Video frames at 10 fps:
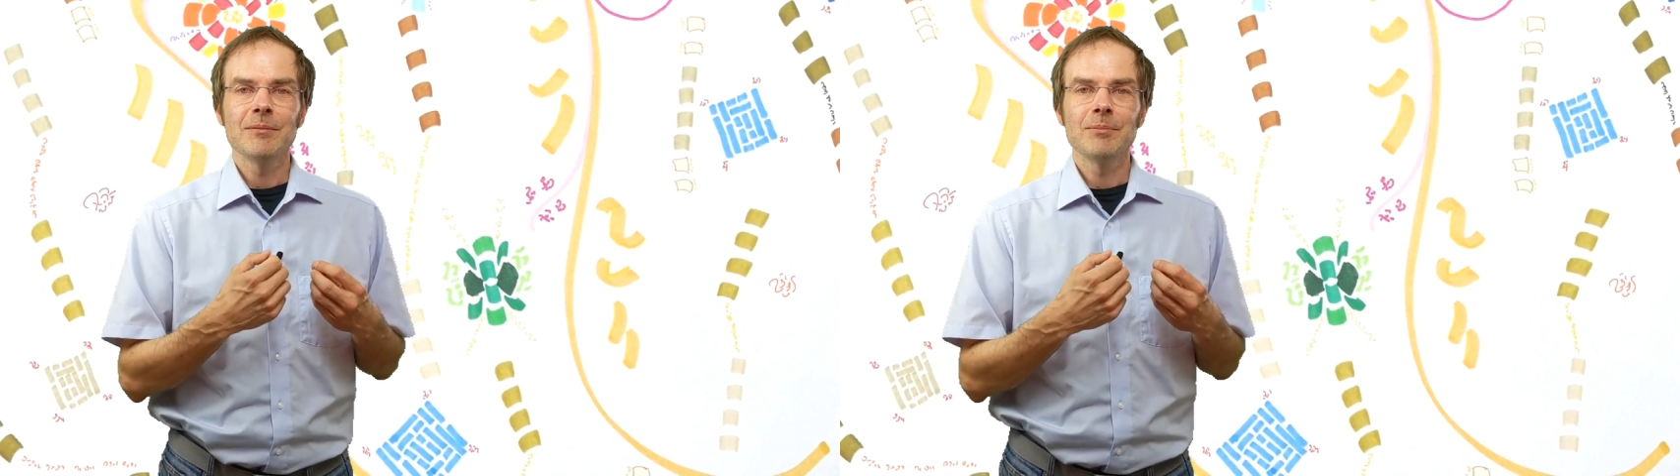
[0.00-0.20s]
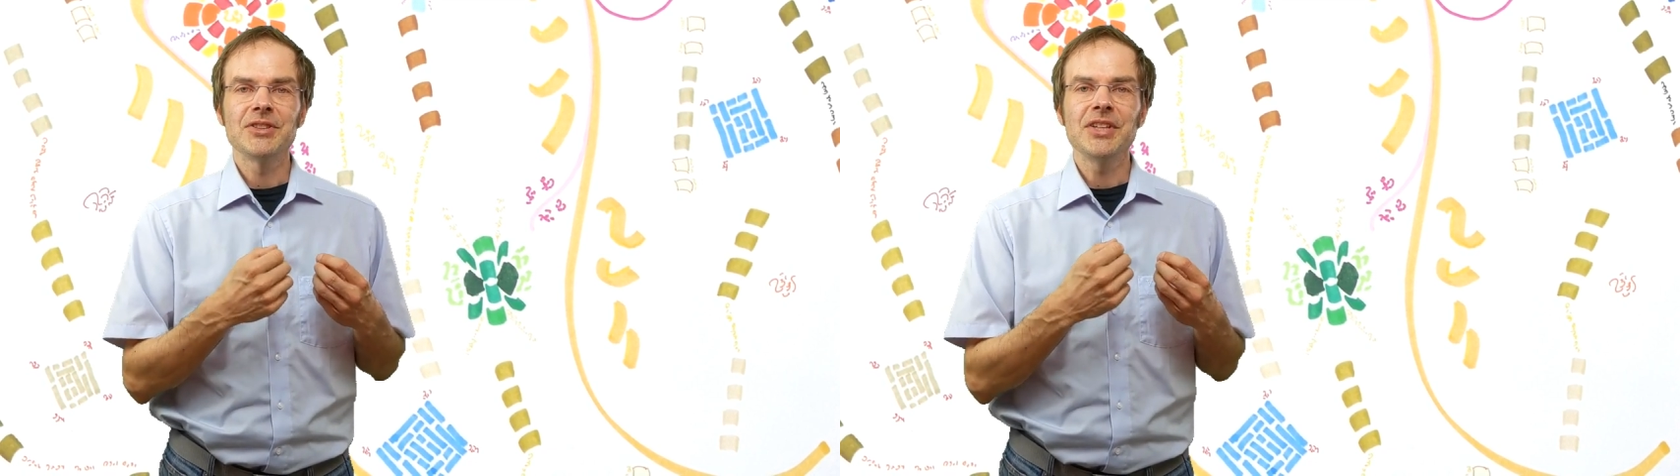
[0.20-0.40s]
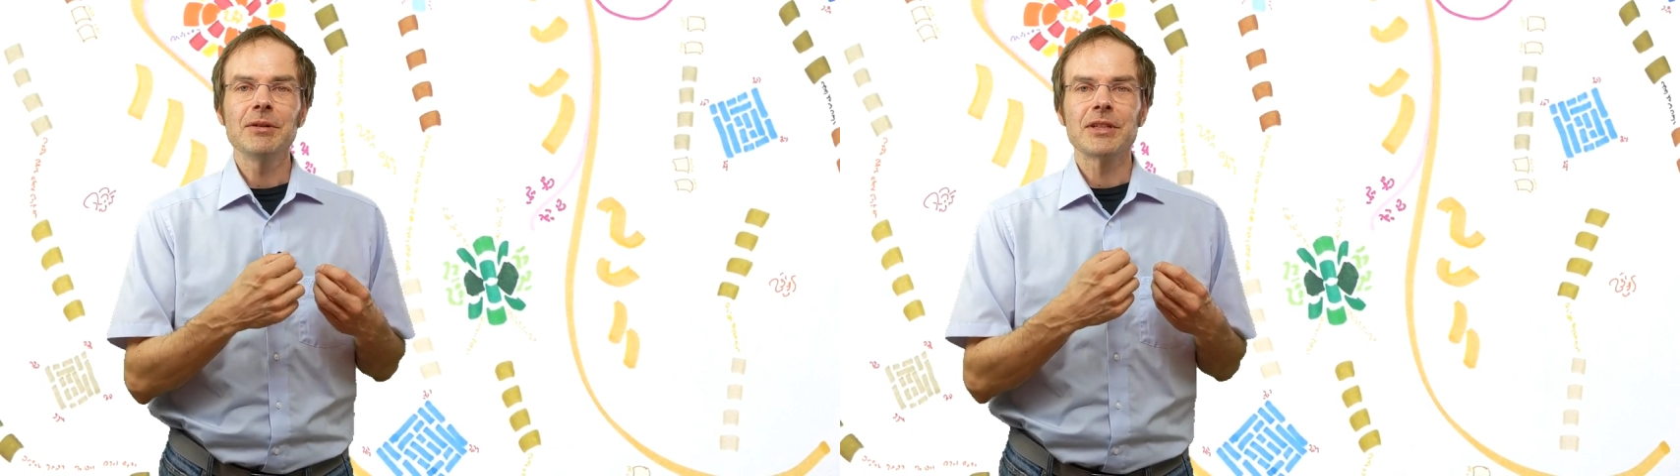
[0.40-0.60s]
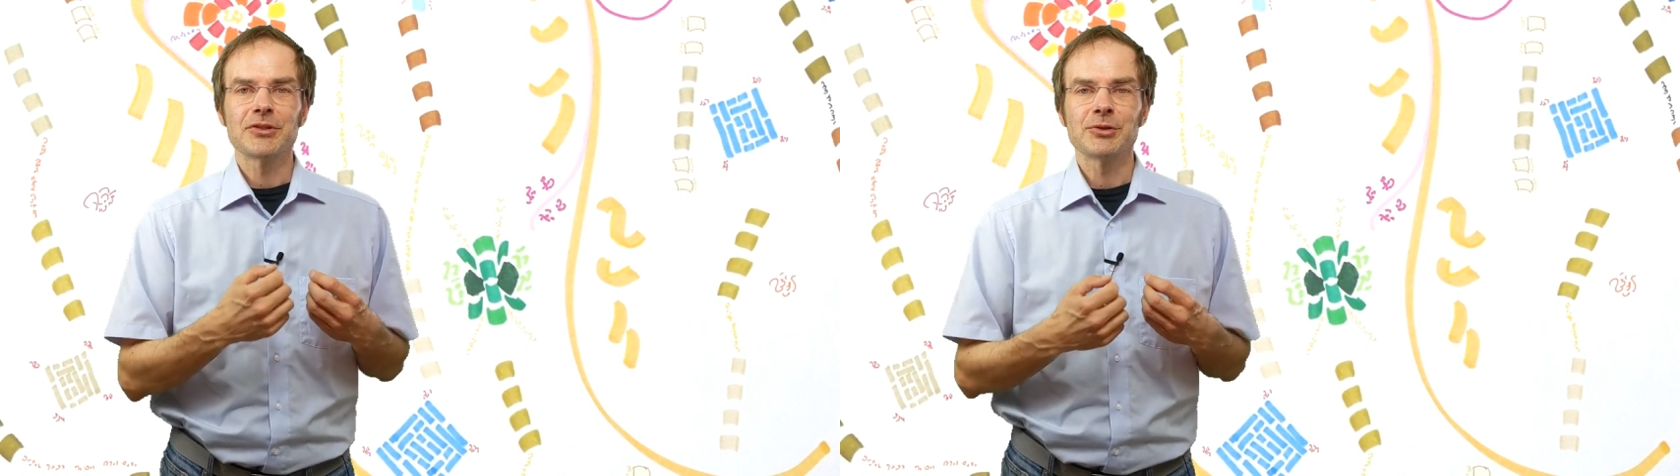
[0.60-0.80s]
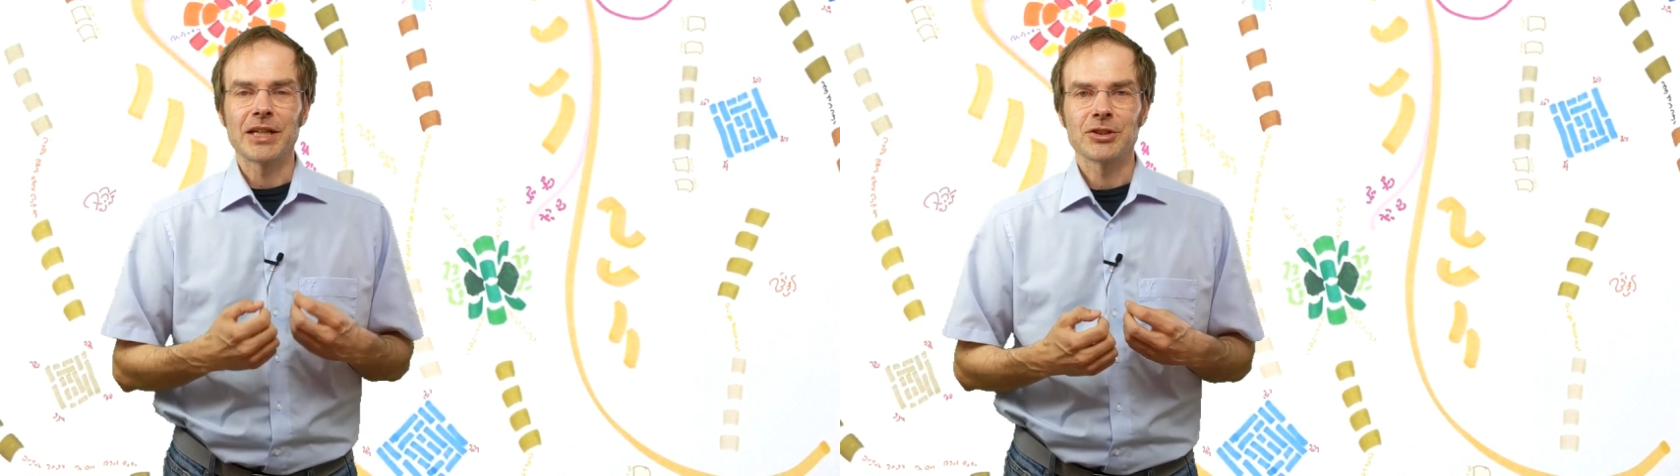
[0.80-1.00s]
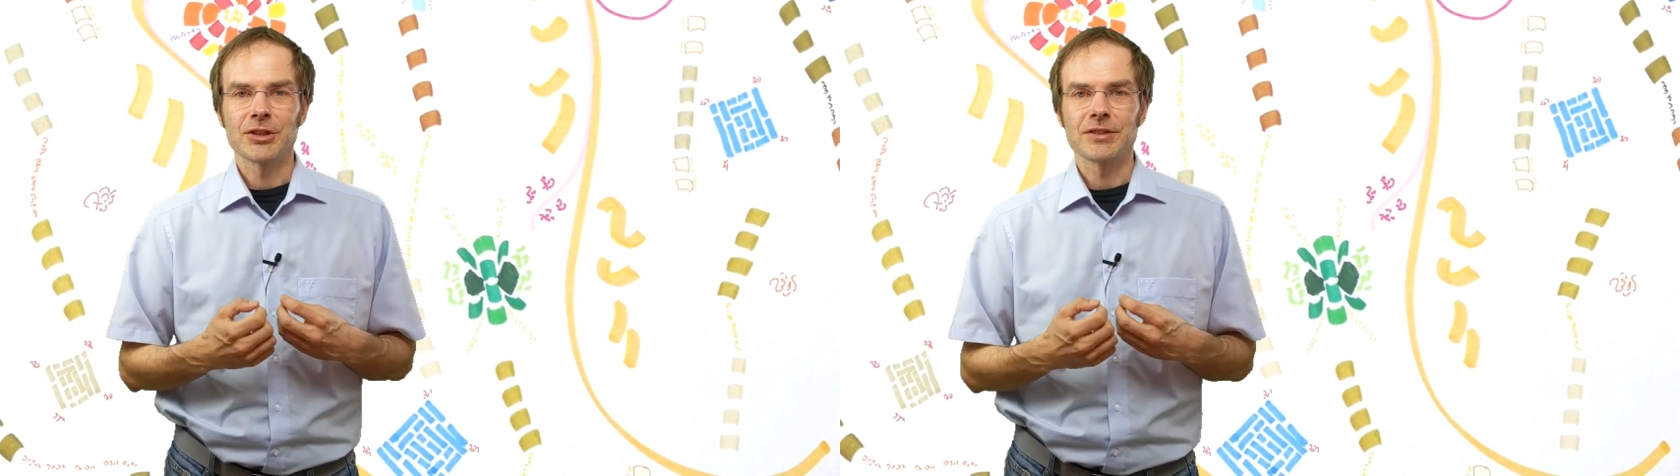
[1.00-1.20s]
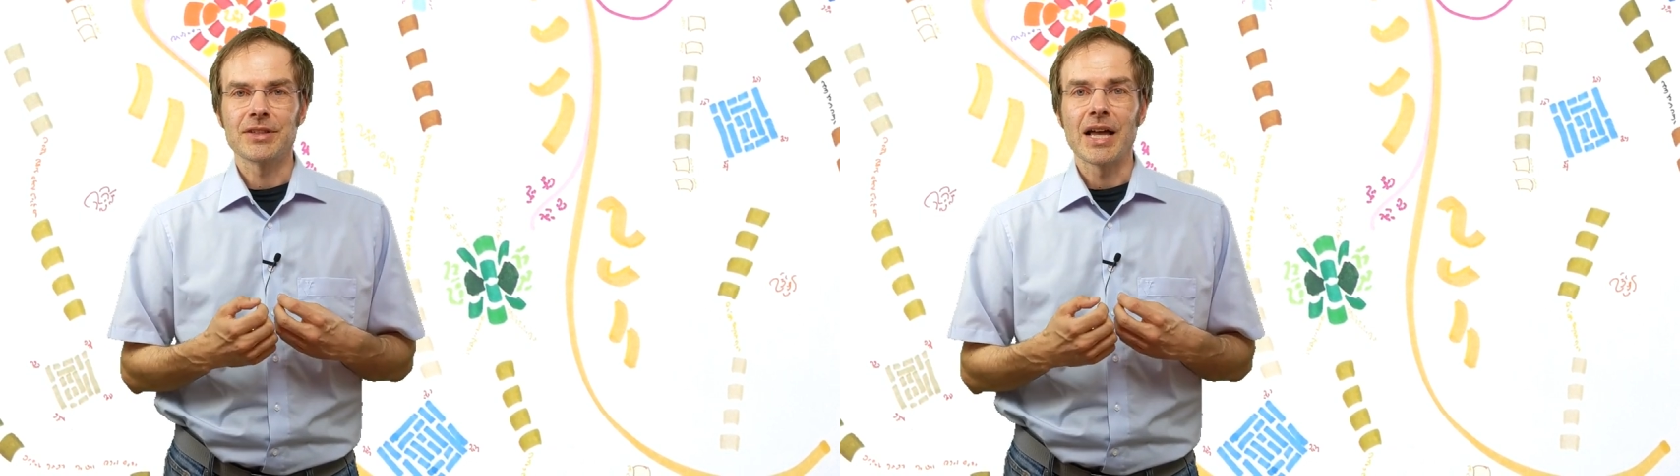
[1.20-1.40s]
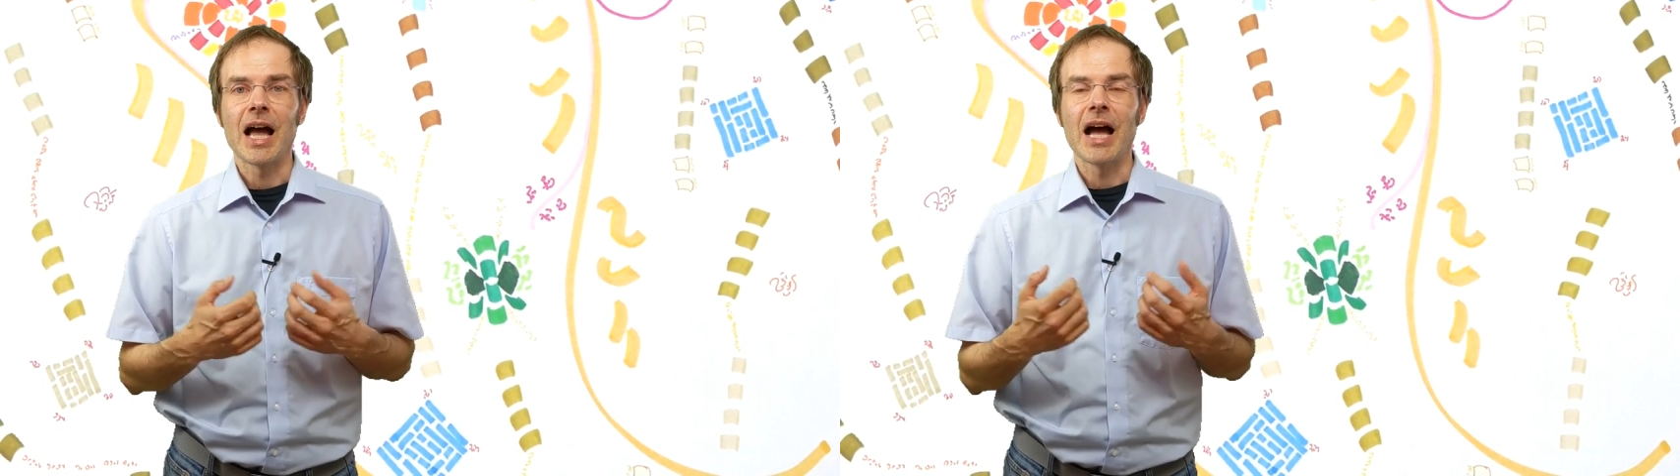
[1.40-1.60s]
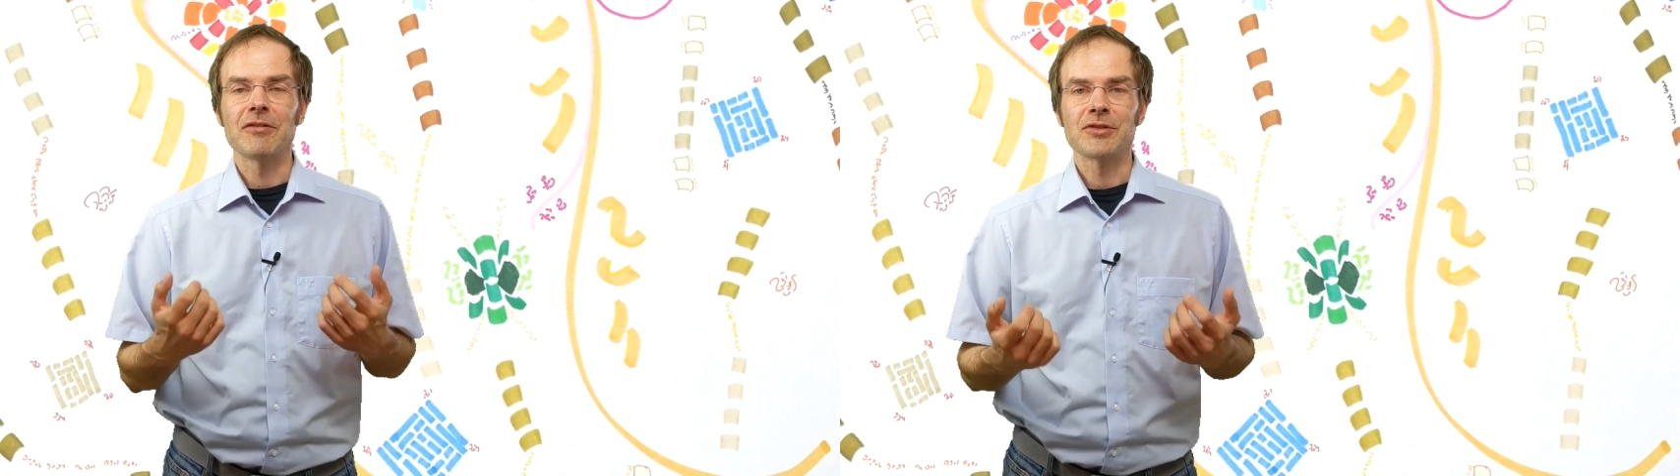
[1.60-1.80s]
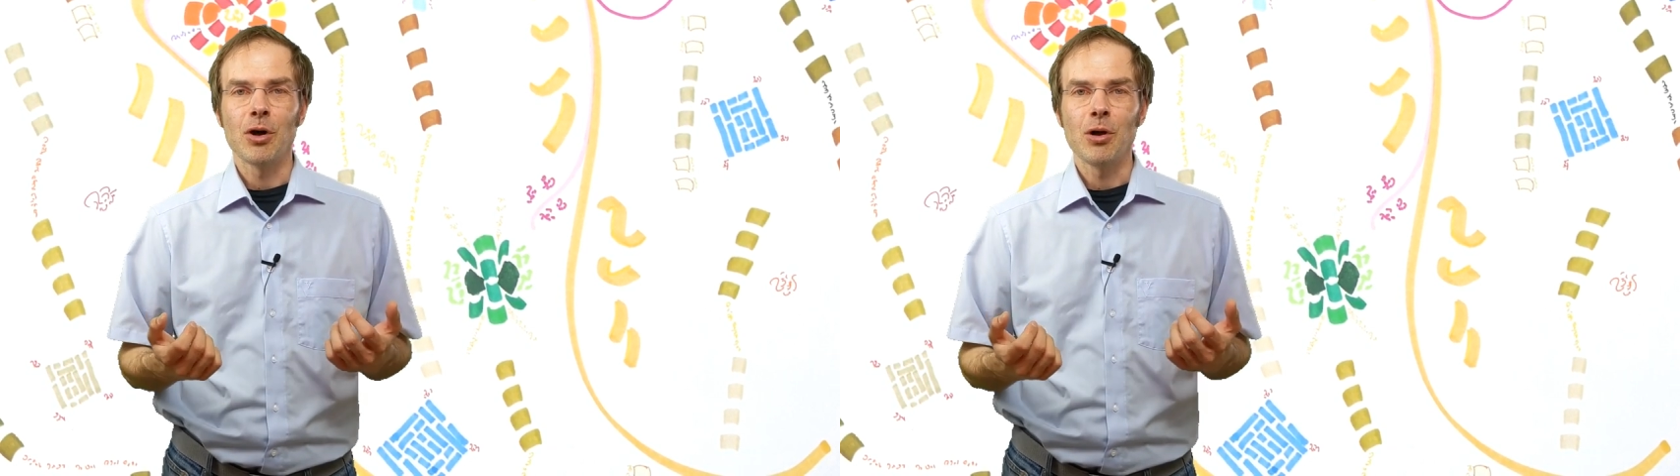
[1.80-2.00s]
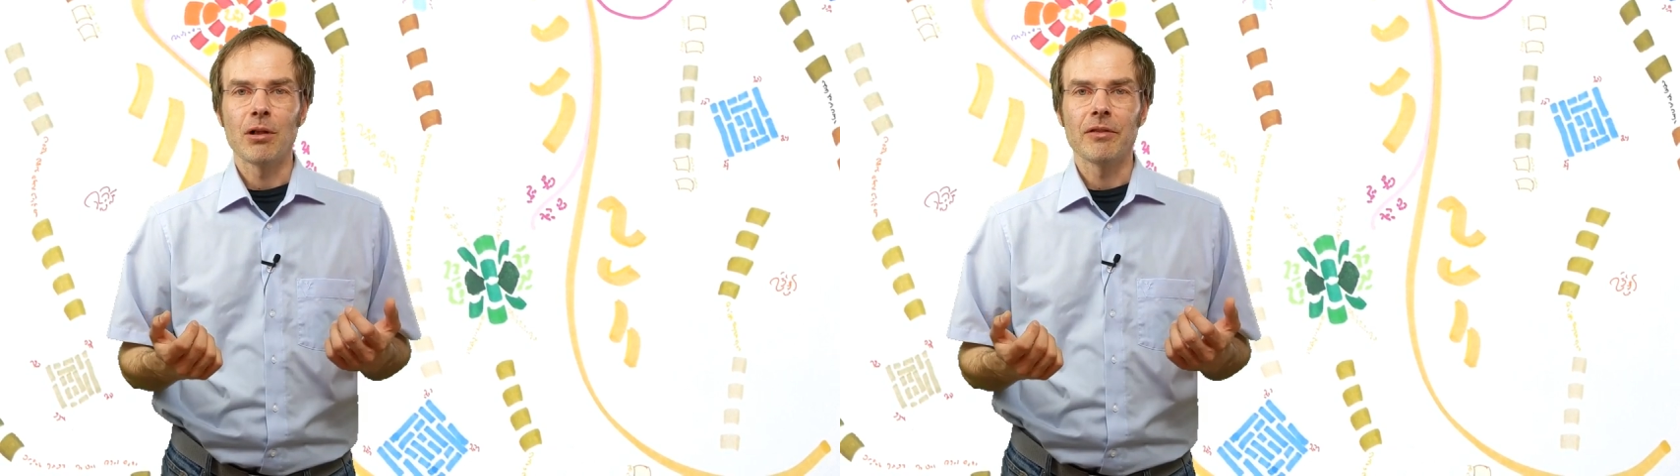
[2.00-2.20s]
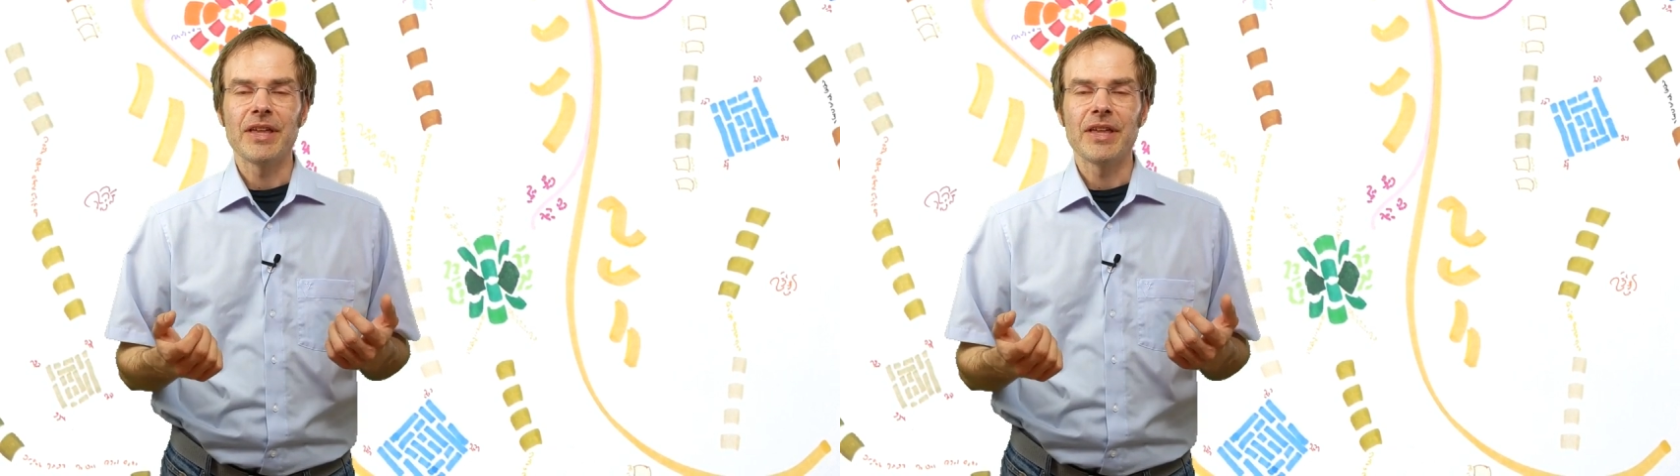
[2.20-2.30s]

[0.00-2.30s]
material structures after all.